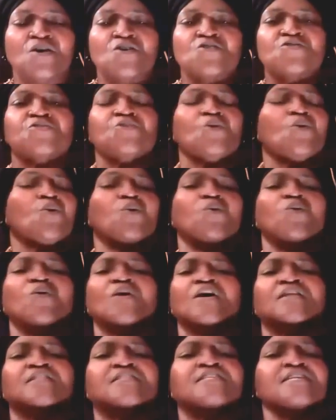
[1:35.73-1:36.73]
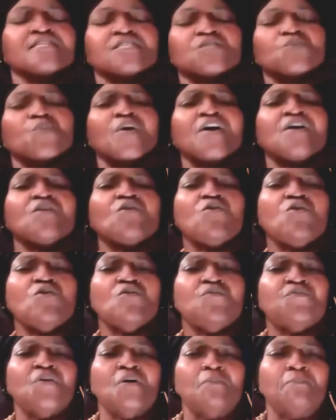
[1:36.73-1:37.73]
So this went
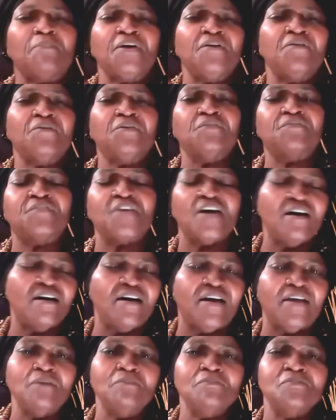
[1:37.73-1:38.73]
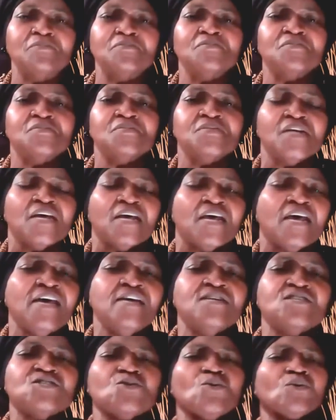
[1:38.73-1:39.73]
on for a period of time.
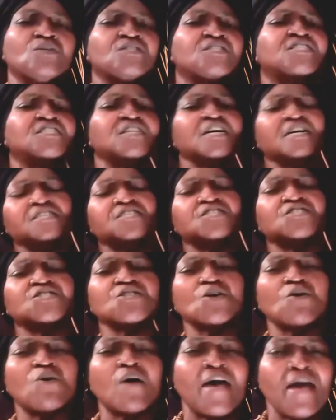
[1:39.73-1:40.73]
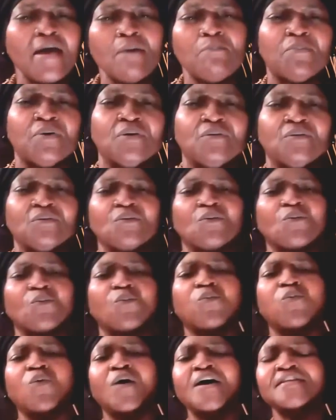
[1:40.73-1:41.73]
And so it just so happened
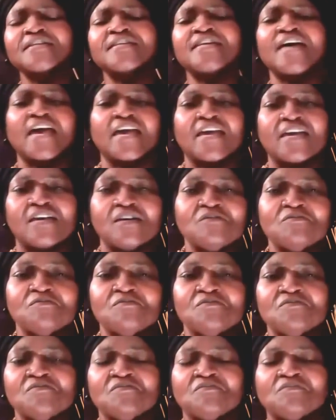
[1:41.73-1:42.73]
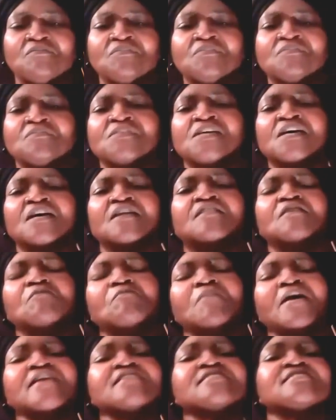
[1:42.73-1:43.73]
one day, the
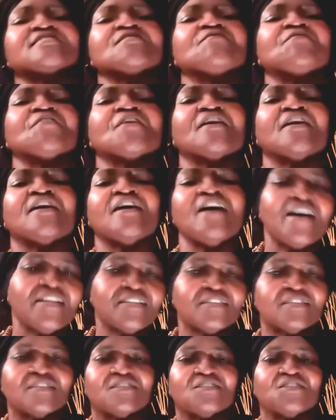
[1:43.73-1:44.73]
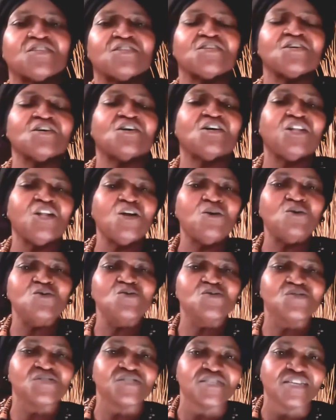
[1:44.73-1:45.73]
master forgot to
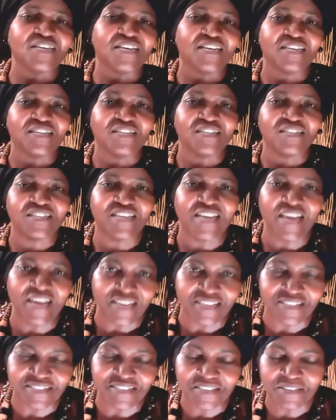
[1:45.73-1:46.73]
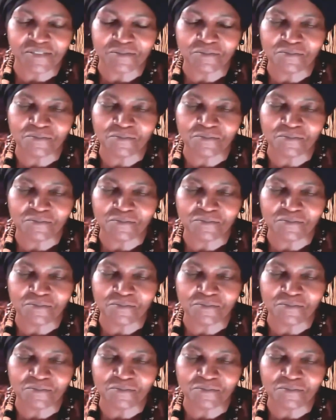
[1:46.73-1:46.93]
close the gate.